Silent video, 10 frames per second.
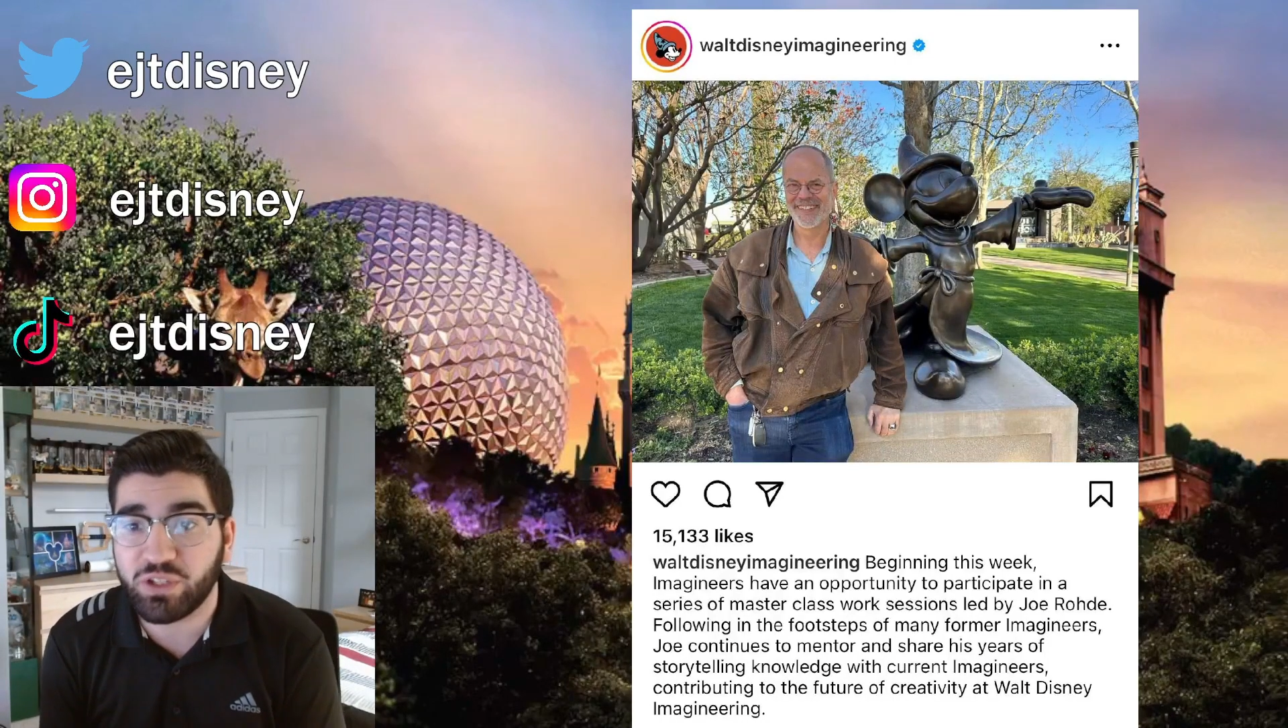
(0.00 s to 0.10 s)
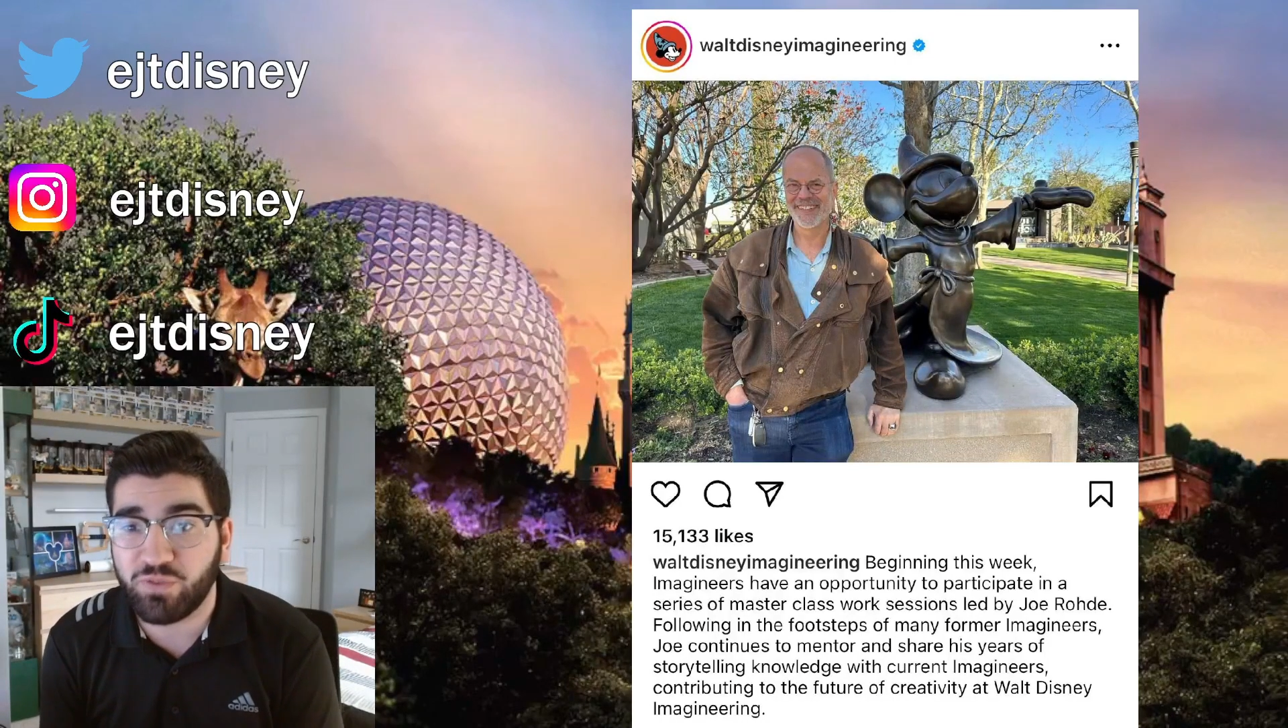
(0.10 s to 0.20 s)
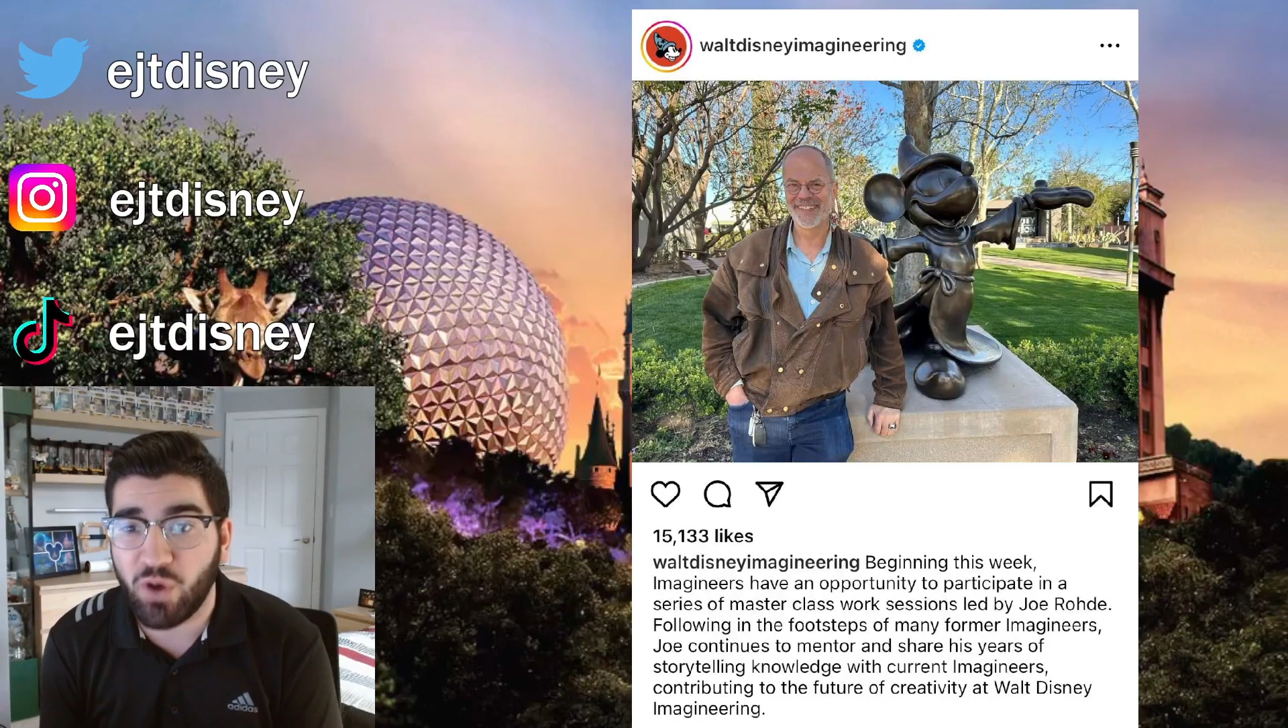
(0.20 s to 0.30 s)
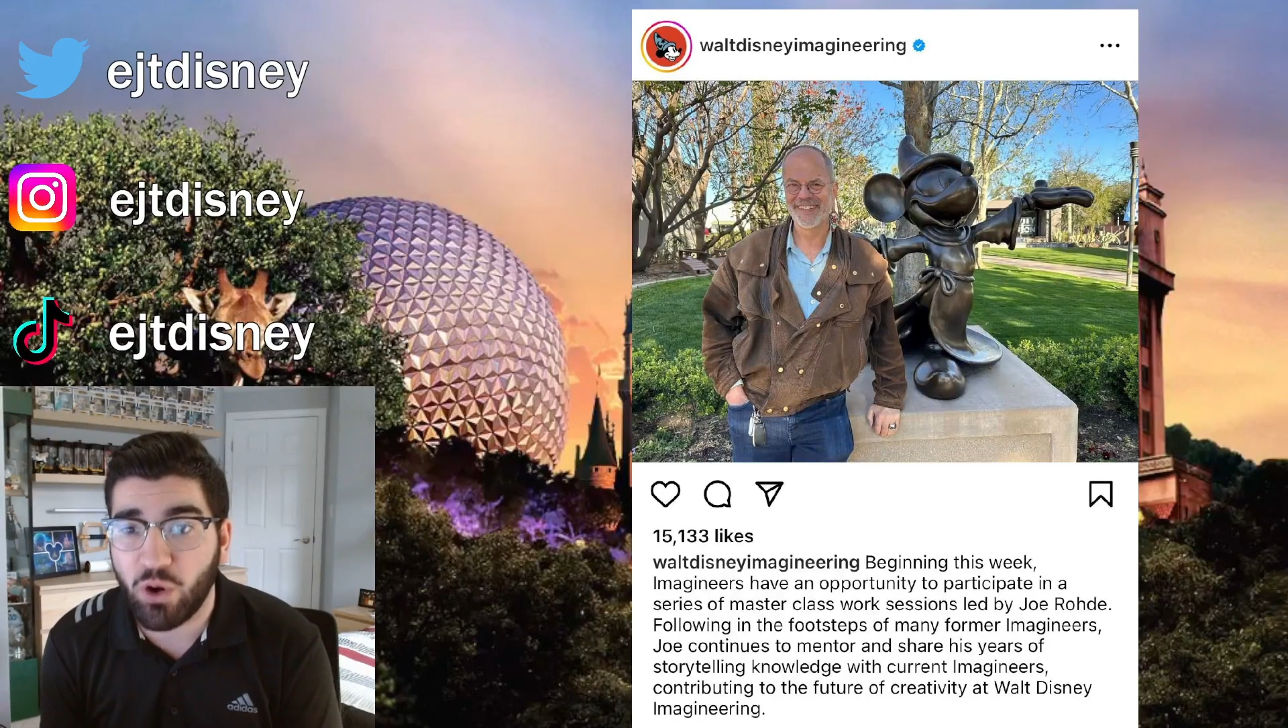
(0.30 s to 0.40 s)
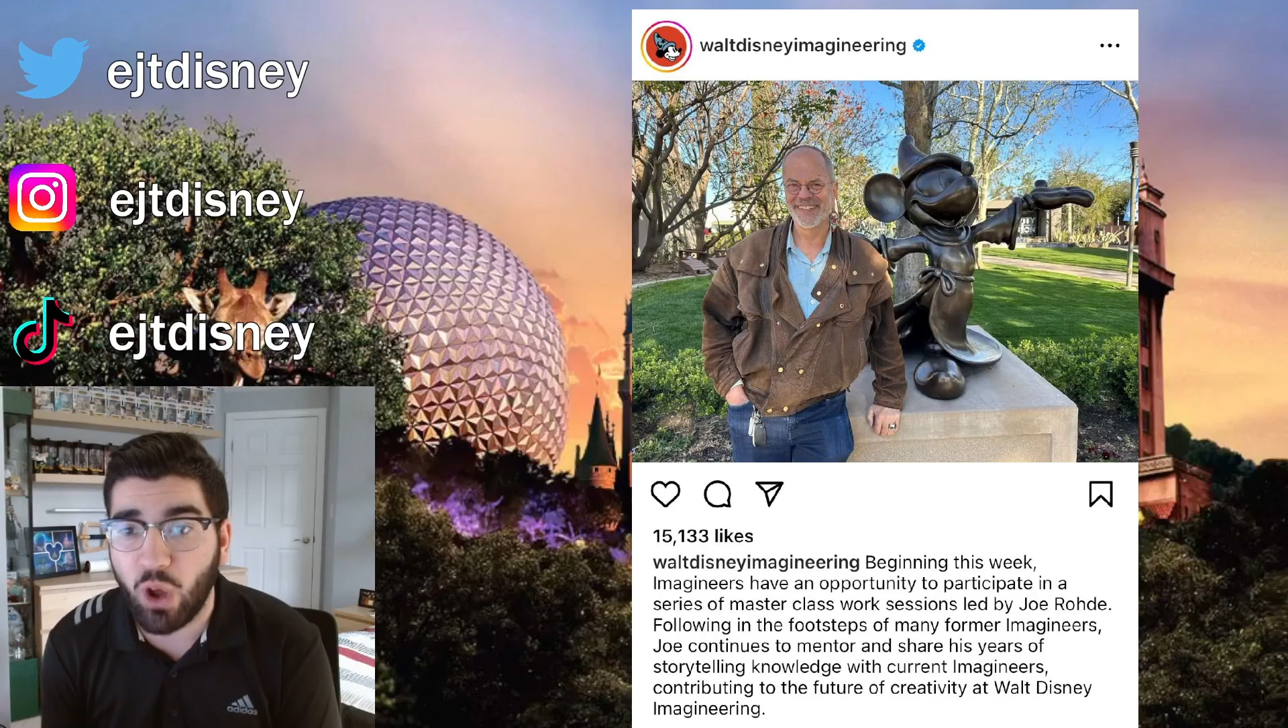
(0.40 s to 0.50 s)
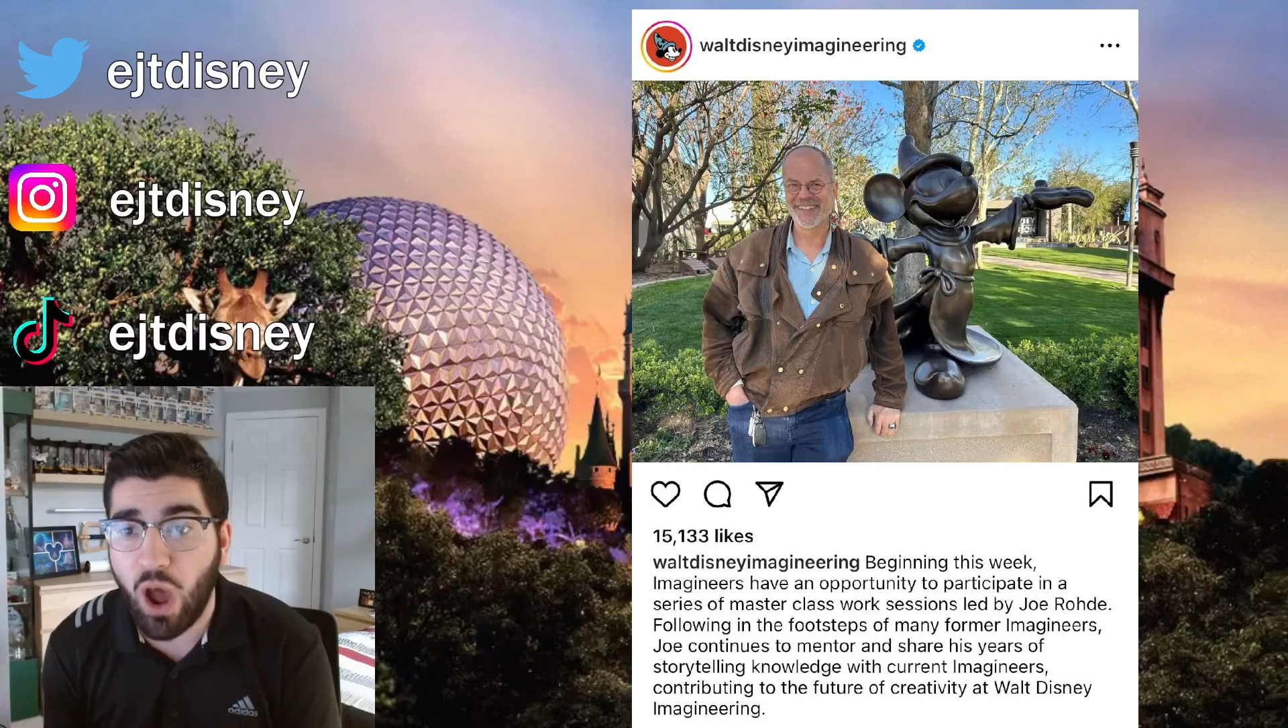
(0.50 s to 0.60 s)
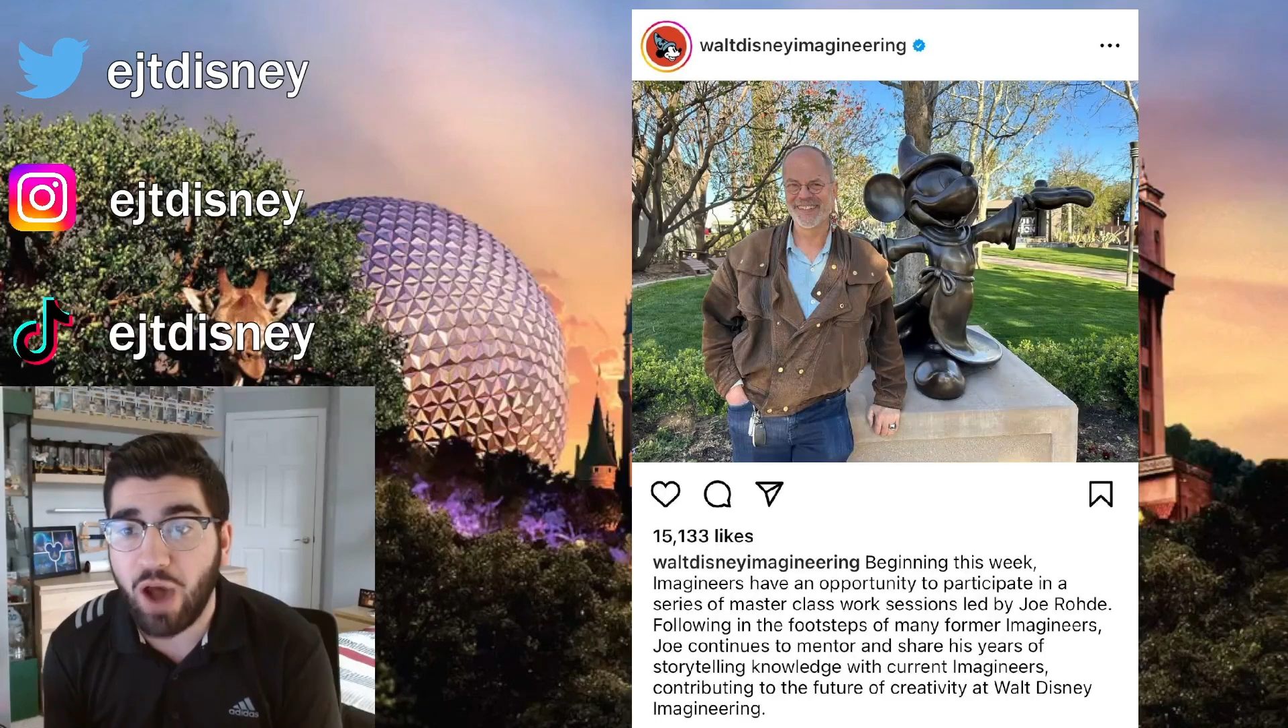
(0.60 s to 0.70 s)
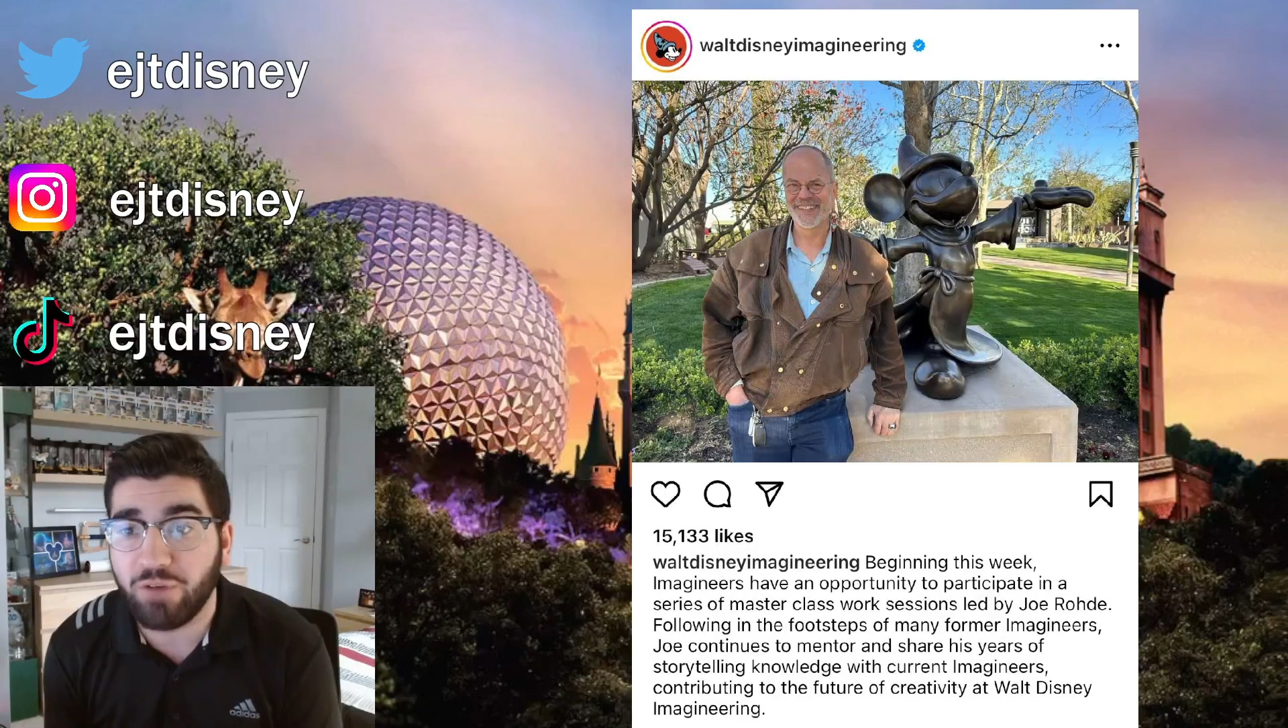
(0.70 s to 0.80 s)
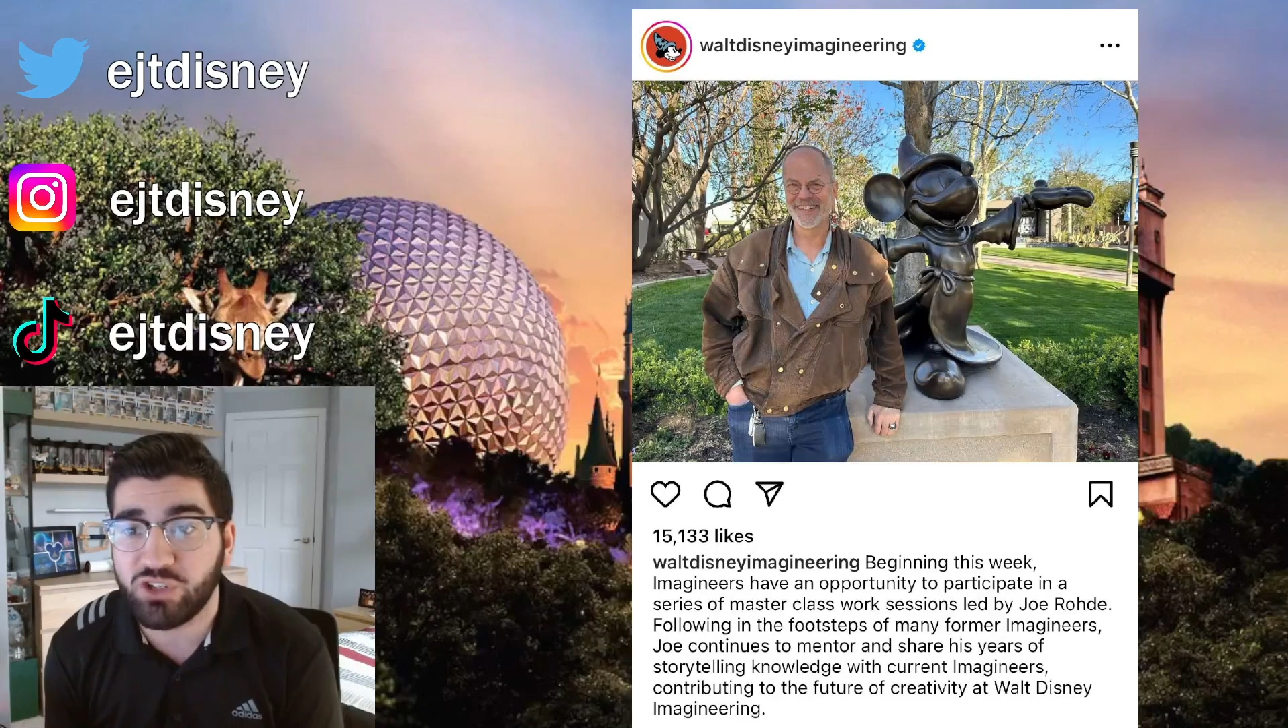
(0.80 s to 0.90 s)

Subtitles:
photo of